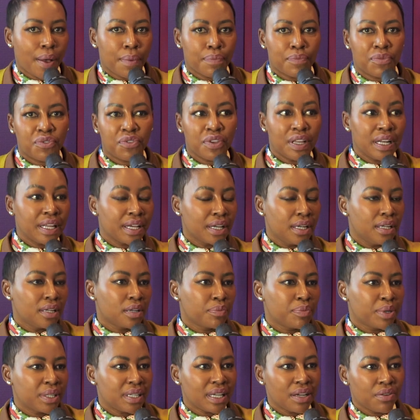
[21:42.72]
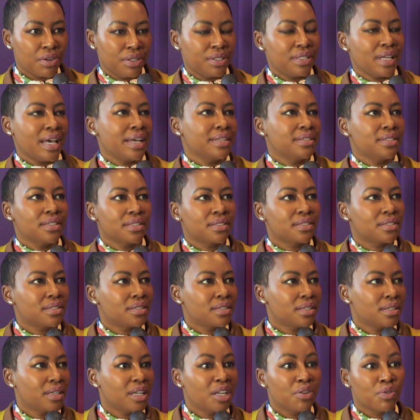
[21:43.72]
feeling a little bit
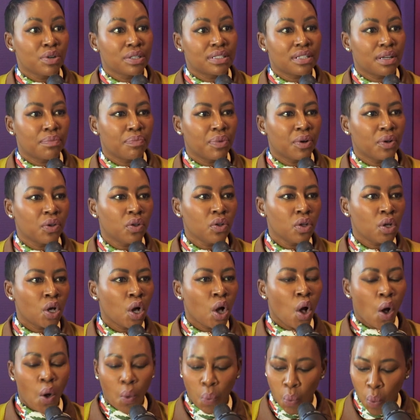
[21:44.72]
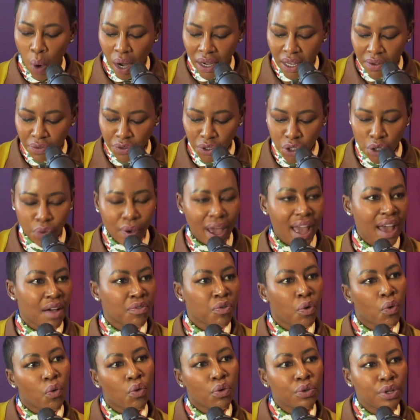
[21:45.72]
irritable. What if you have
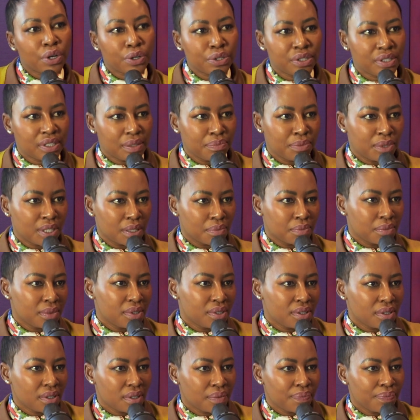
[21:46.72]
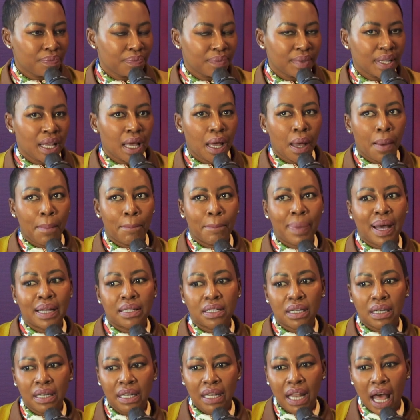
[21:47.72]
all those symptoms, but
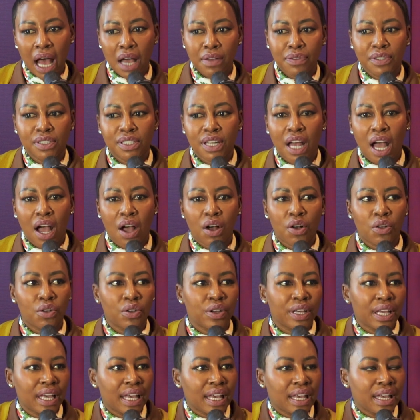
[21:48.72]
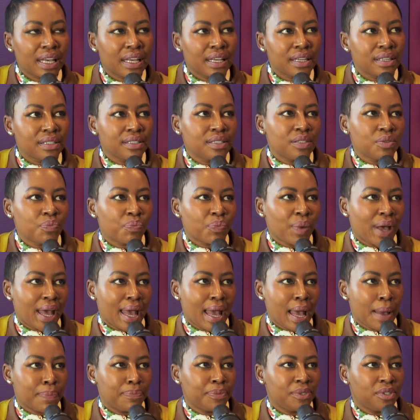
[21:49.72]
lifestyle is
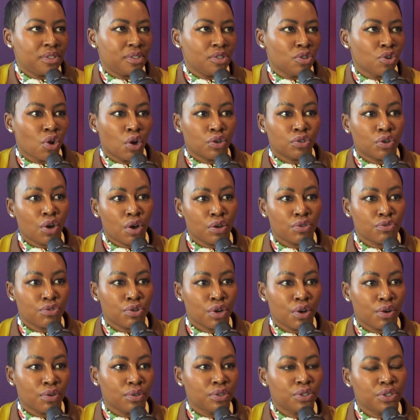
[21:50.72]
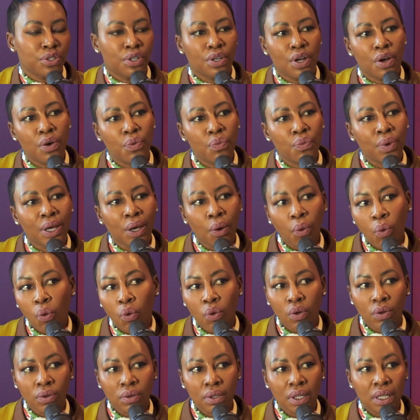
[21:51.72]
perhaps not controlled? We
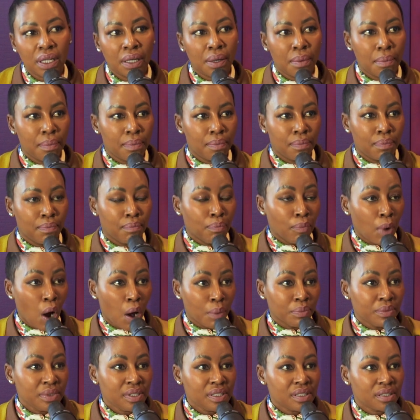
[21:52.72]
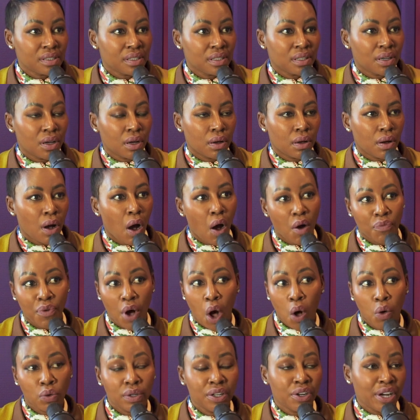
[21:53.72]
all, moms of
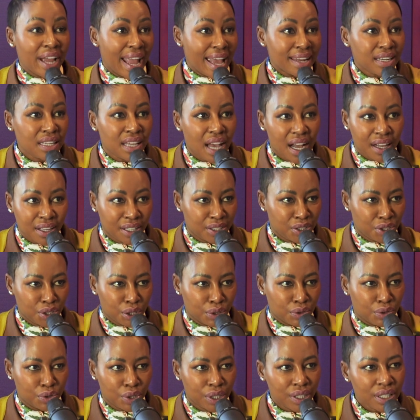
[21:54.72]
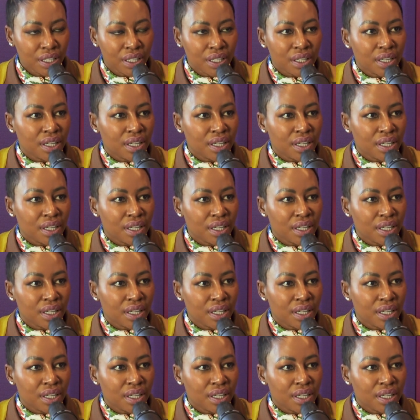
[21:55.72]
older and younger children,